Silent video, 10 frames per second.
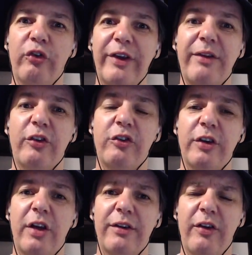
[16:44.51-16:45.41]
So give
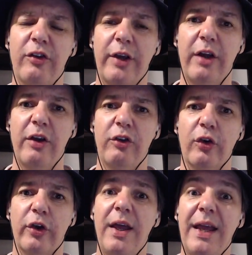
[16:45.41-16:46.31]
those a
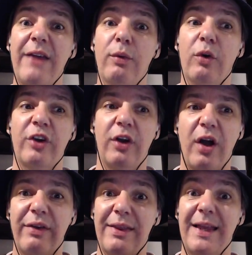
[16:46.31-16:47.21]
look. If you're watching
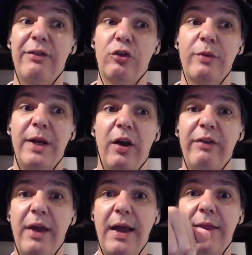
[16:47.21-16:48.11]
live, thank you for joining me live.